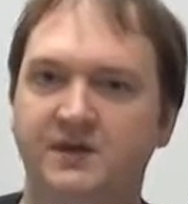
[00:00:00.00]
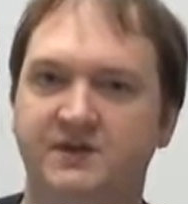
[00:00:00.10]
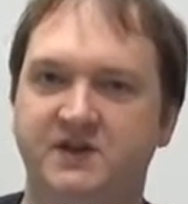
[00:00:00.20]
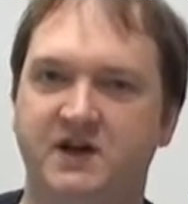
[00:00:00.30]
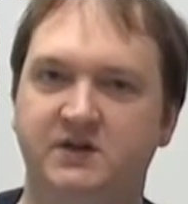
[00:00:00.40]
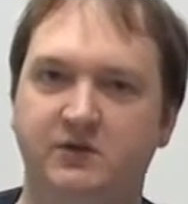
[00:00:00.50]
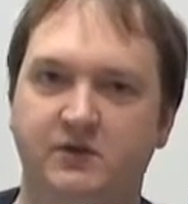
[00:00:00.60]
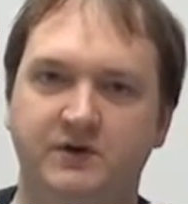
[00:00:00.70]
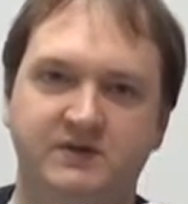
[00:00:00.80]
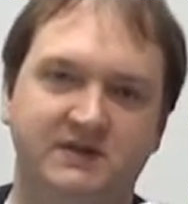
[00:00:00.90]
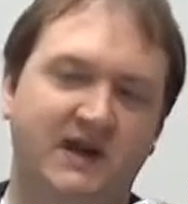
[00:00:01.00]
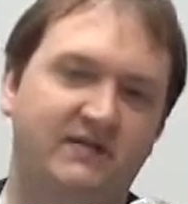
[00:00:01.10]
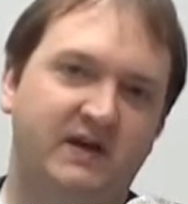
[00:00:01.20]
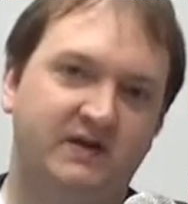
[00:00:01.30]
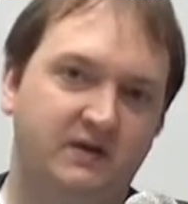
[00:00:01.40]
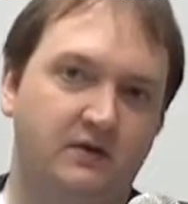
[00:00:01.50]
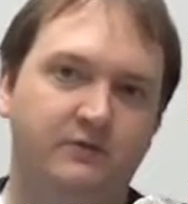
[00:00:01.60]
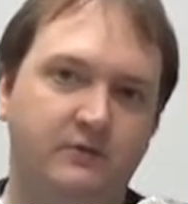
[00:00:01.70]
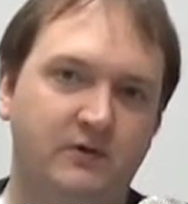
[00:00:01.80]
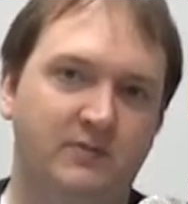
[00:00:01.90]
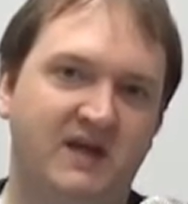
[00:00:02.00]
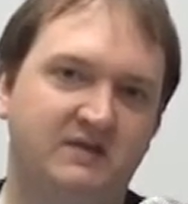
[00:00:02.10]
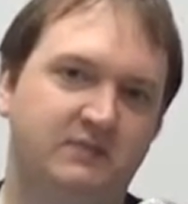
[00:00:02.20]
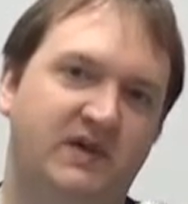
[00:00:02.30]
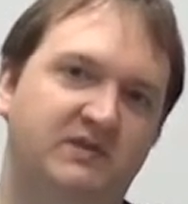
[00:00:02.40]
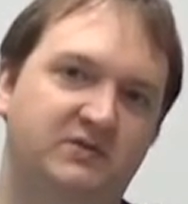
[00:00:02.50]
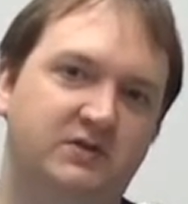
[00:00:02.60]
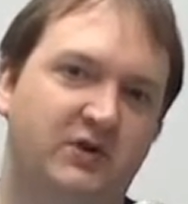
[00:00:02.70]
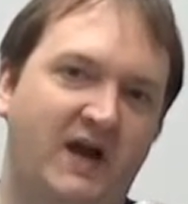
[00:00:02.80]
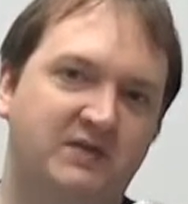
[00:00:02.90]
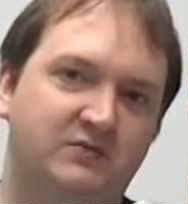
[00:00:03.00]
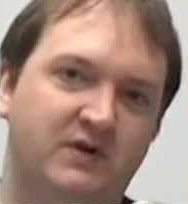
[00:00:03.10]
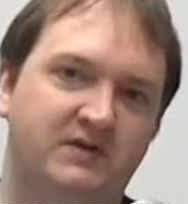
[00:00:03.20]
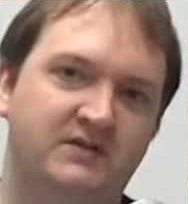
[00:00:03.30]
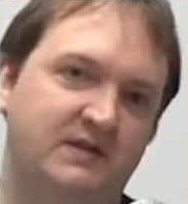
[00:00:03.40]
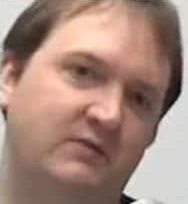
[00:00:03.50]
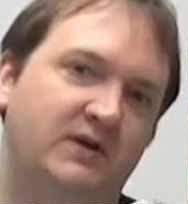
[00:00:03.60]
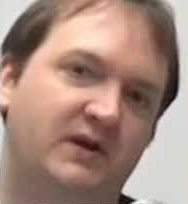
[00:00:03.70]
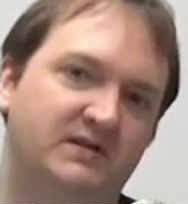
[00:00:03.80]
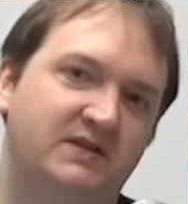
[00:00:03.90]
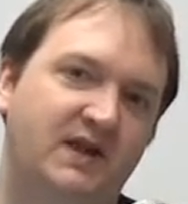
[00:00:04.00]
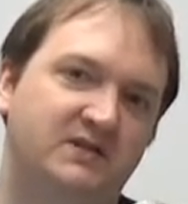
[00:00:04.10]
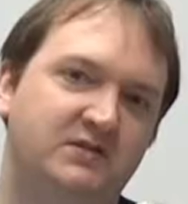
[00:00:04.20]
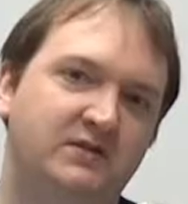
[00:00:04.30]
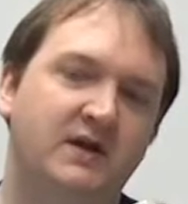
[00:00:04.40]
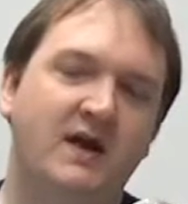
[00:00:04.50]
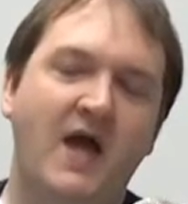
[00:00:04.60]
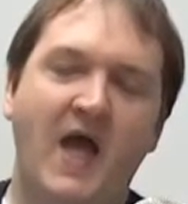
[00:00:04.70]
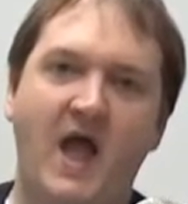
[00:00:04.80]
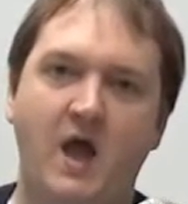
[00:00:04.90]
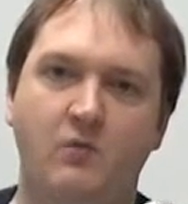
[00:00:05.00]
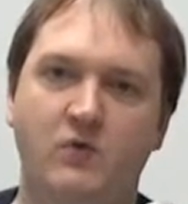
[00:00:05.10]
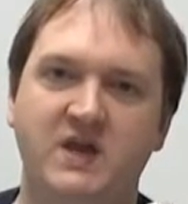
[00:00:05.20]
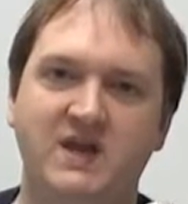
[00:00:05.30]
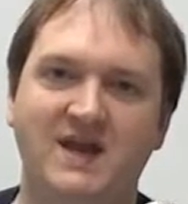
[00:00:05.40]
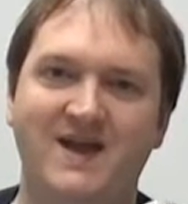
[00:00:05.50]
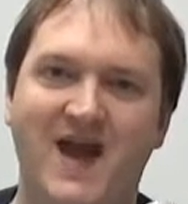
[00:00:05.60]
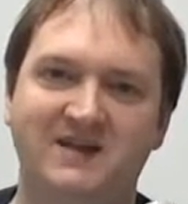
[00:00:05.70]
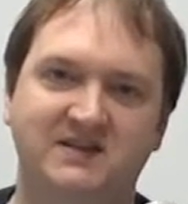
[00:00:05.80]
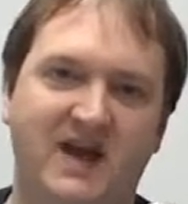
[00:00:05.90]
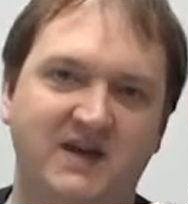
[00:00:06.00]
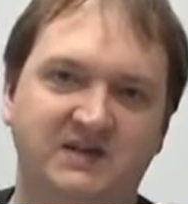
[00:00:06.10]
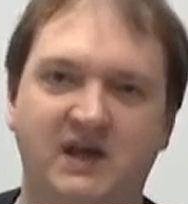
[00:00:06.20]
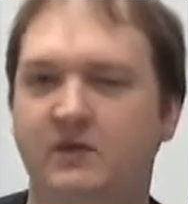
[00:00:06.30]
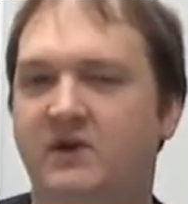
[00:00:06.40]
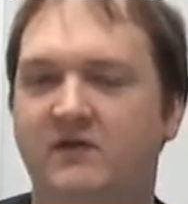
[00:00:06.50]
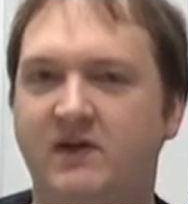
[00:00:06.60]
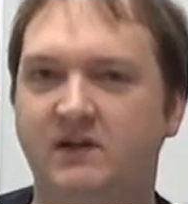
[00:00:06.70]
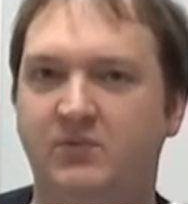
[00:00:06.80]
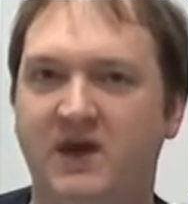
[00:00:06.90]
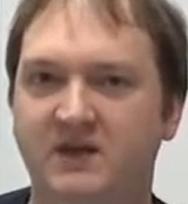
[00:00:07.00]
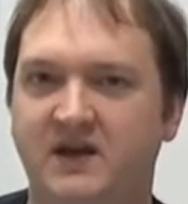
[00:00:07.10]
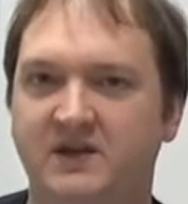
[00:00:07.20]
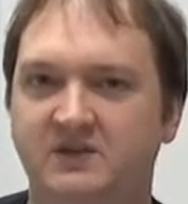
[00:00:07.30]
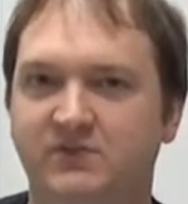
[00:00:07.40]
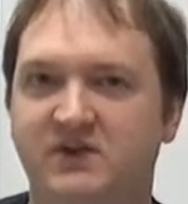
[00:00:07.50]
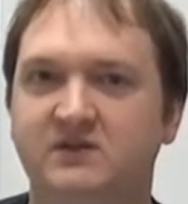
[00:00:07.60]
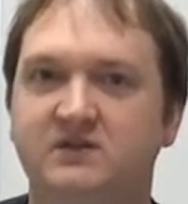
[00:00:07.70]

The janitorial staff had to go through and make some extra trash runs that were not scheduled, and we as Nash Game Dev had to pay that expense.